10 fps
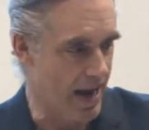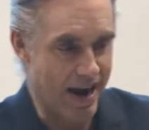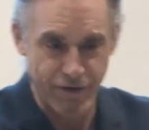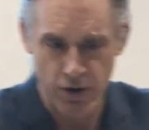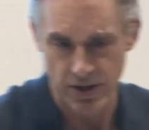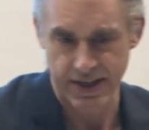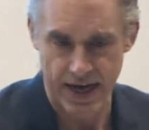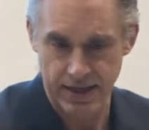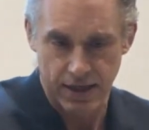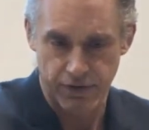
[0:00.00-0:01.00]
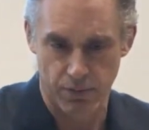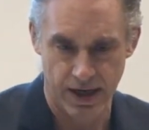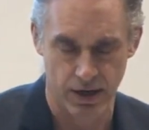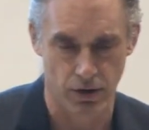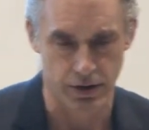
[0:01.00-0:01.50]
everyone's asking for
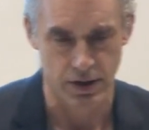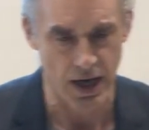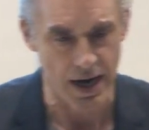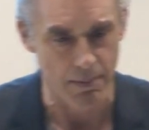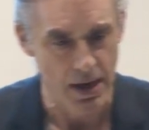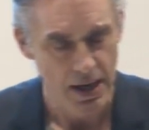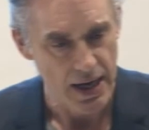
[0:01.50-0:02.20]
money all the time.